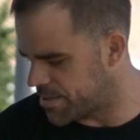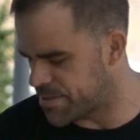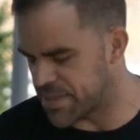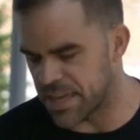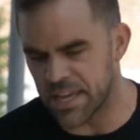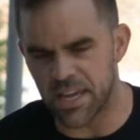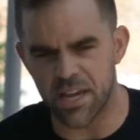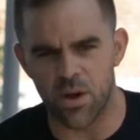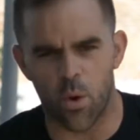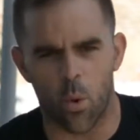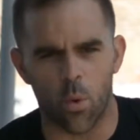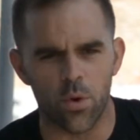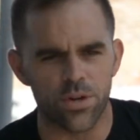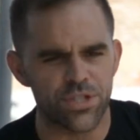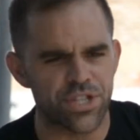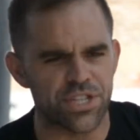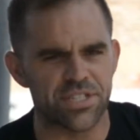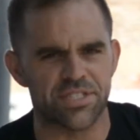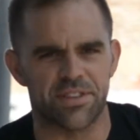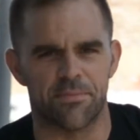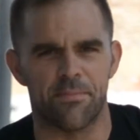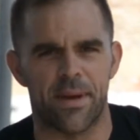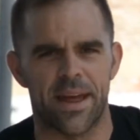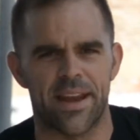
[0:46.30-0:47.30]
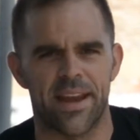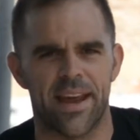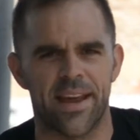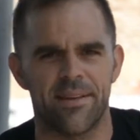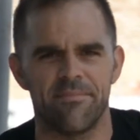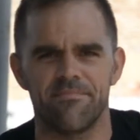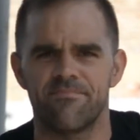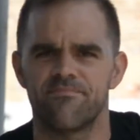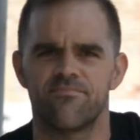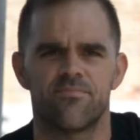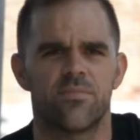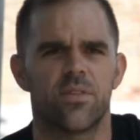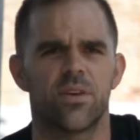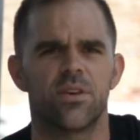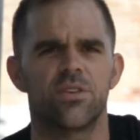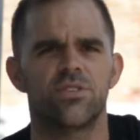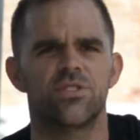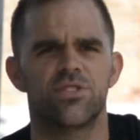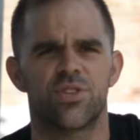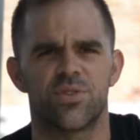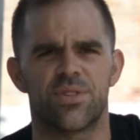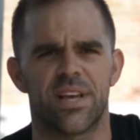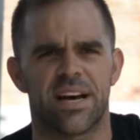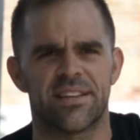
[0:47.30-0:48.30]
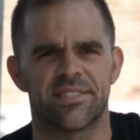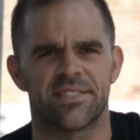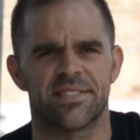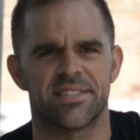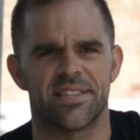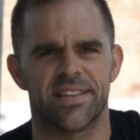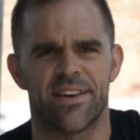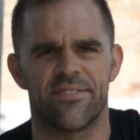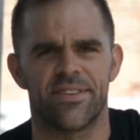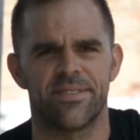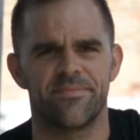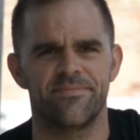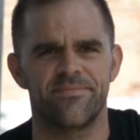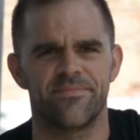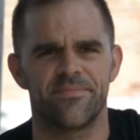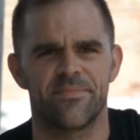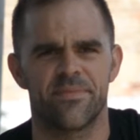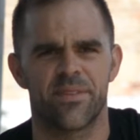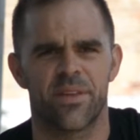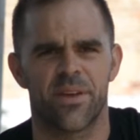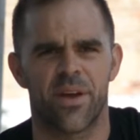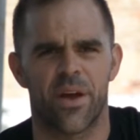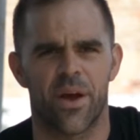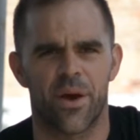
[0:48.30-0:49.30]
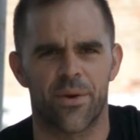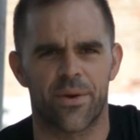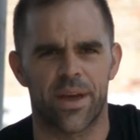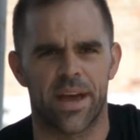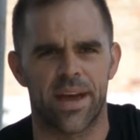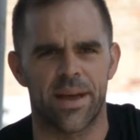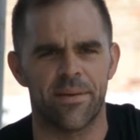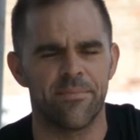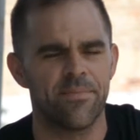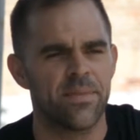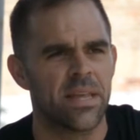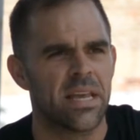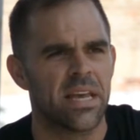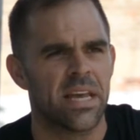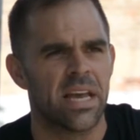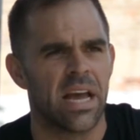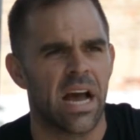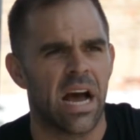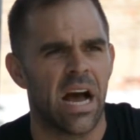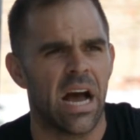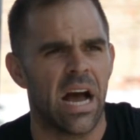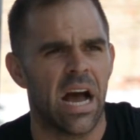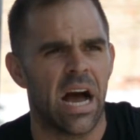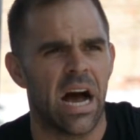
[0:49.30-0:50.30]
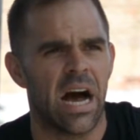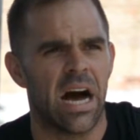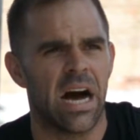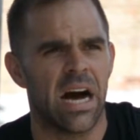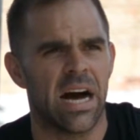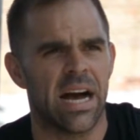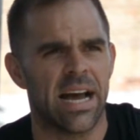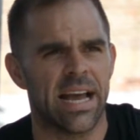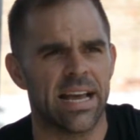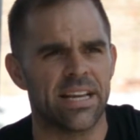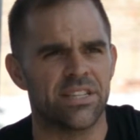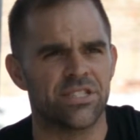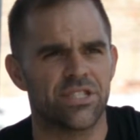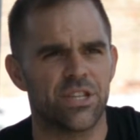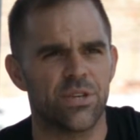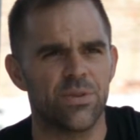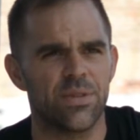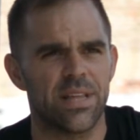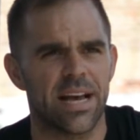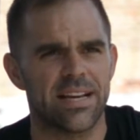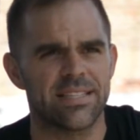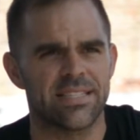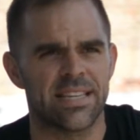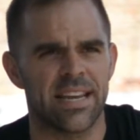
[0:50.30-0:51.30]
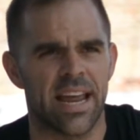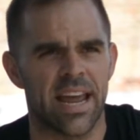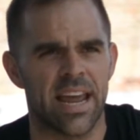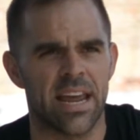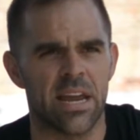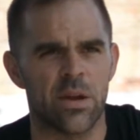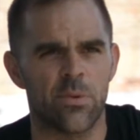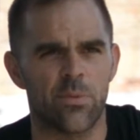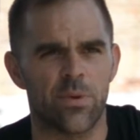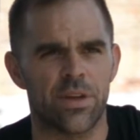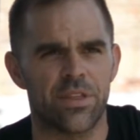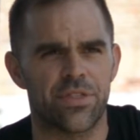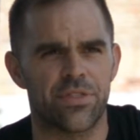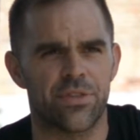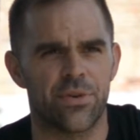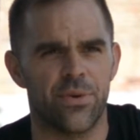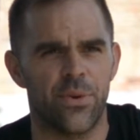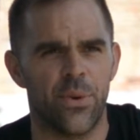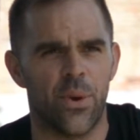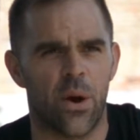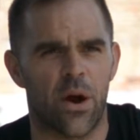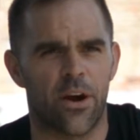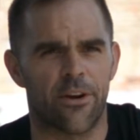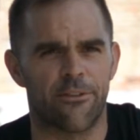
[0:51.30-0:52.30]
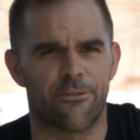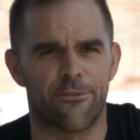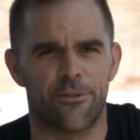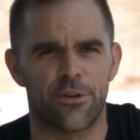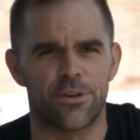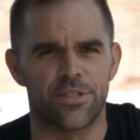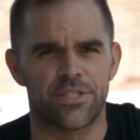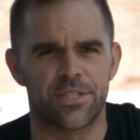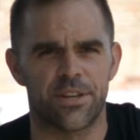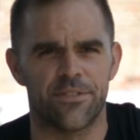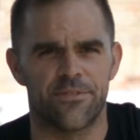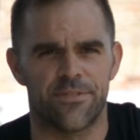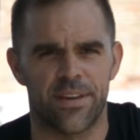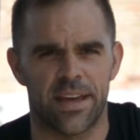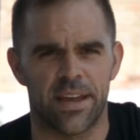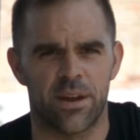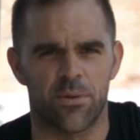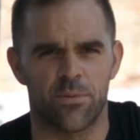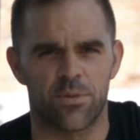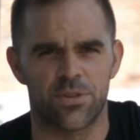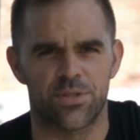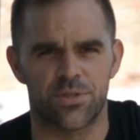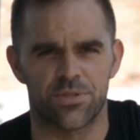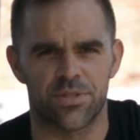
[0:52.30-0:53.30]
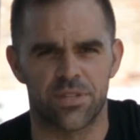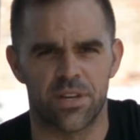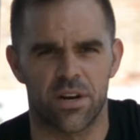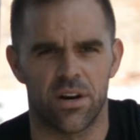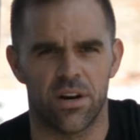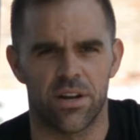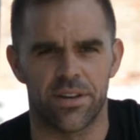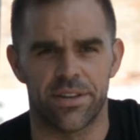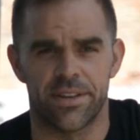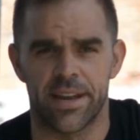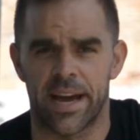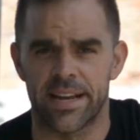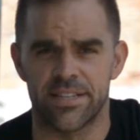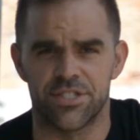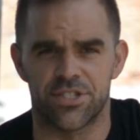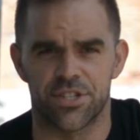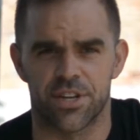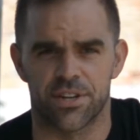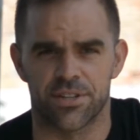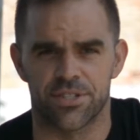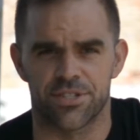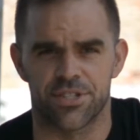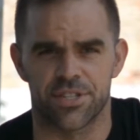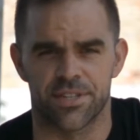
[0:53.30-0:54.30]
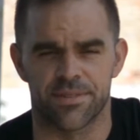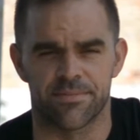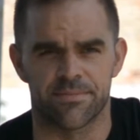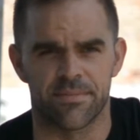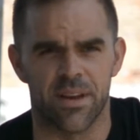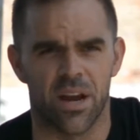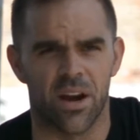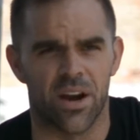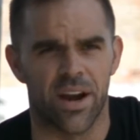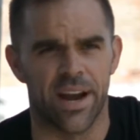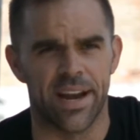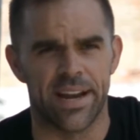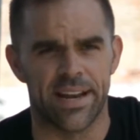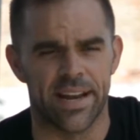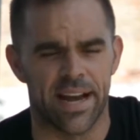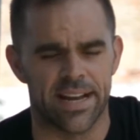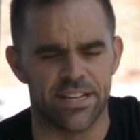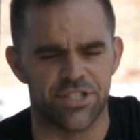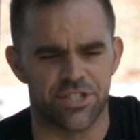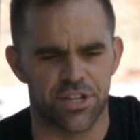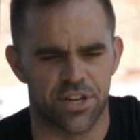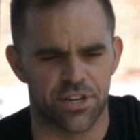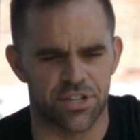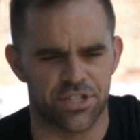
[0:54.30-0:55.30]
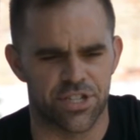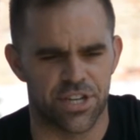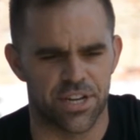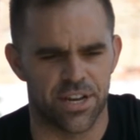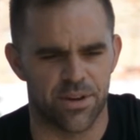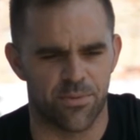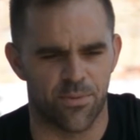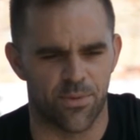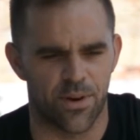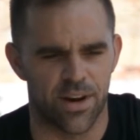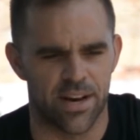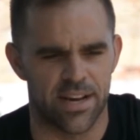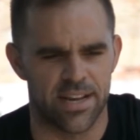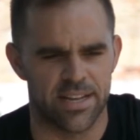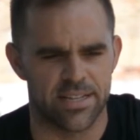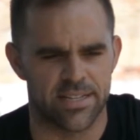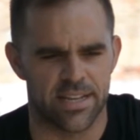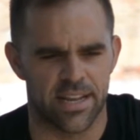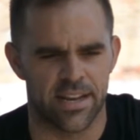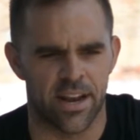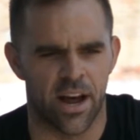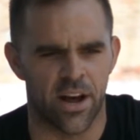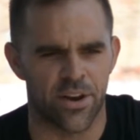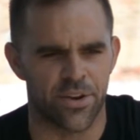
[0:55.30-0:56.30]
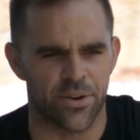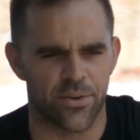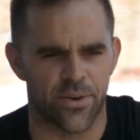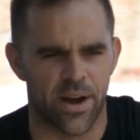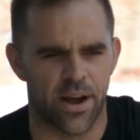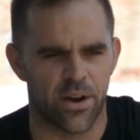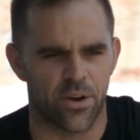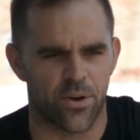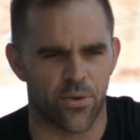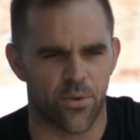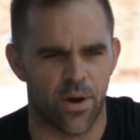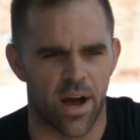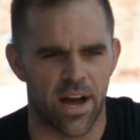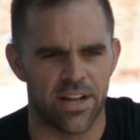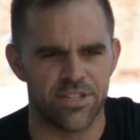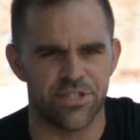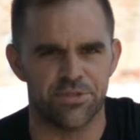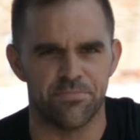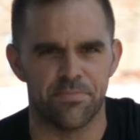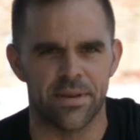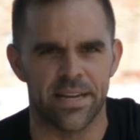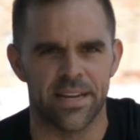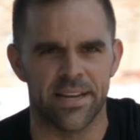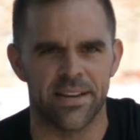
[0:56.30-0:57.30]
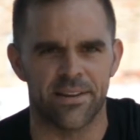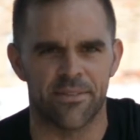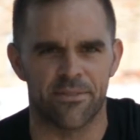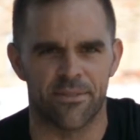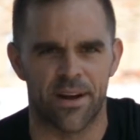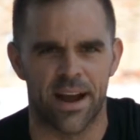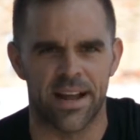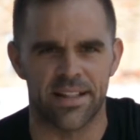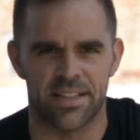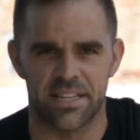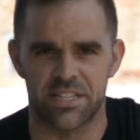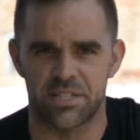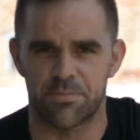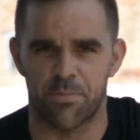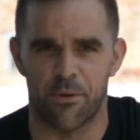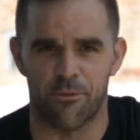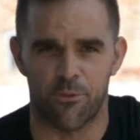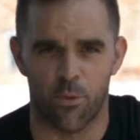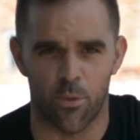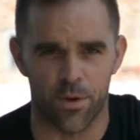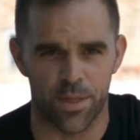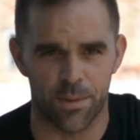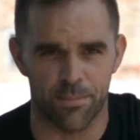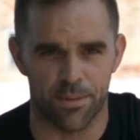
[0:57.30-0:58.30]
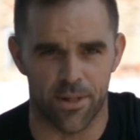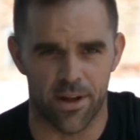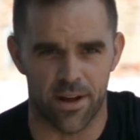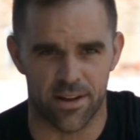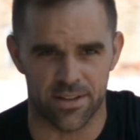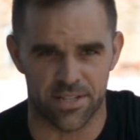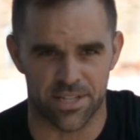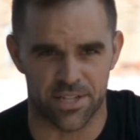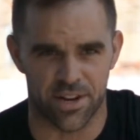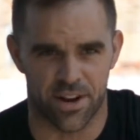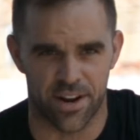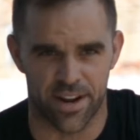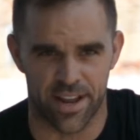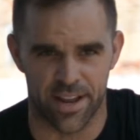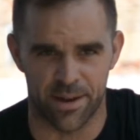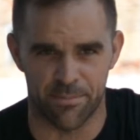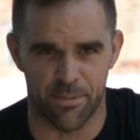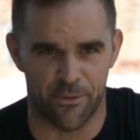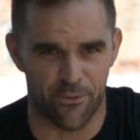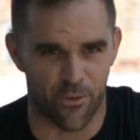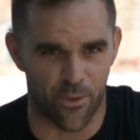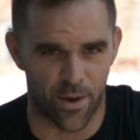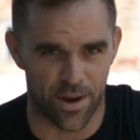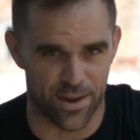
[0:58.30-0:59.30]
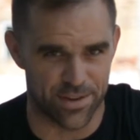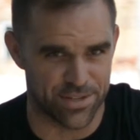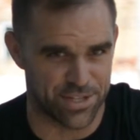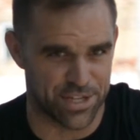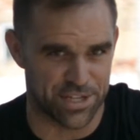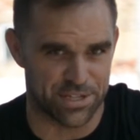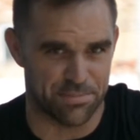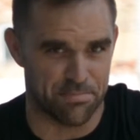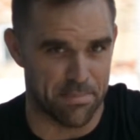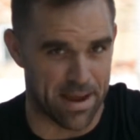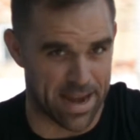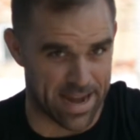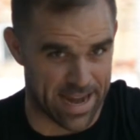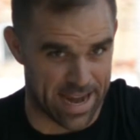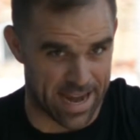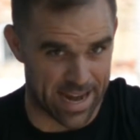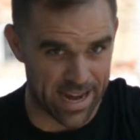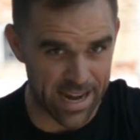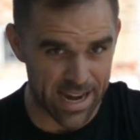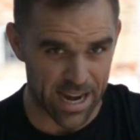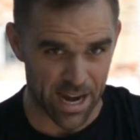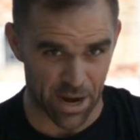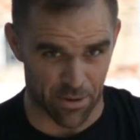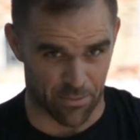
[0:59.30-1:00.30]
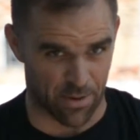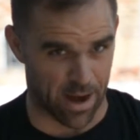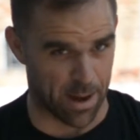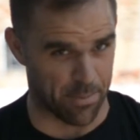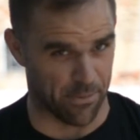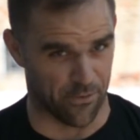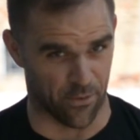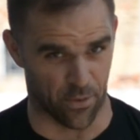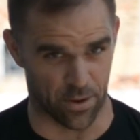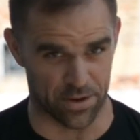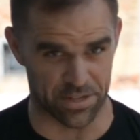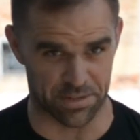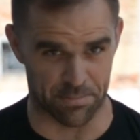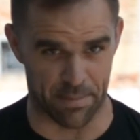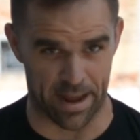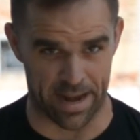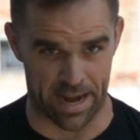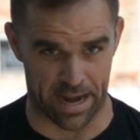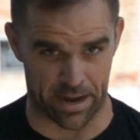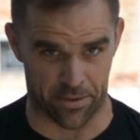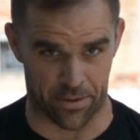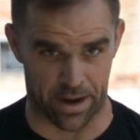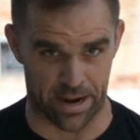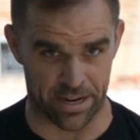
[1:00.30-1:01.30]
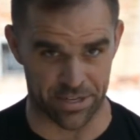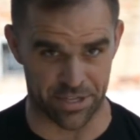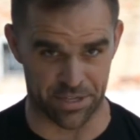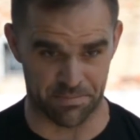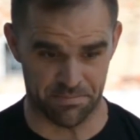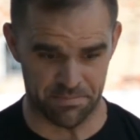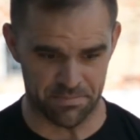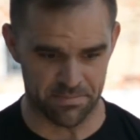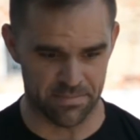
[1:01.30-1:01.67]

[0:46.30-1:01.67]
The origins of Mayday, 2007. Okay. In 2008, we threw our first event, which was called Night Junction. All right, Night Junction was an underground garage meet, right? This is before the blog started, before it was just Mayday, right before it was Mayday Garage.